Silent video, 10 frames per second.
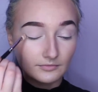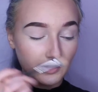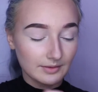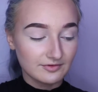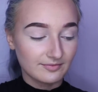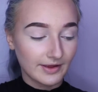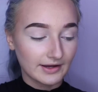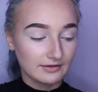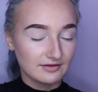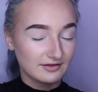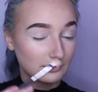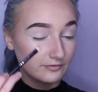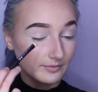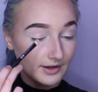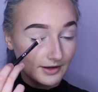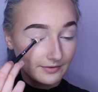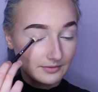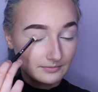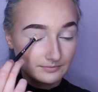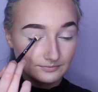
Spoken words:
and I'm just packing this all over my eyelid.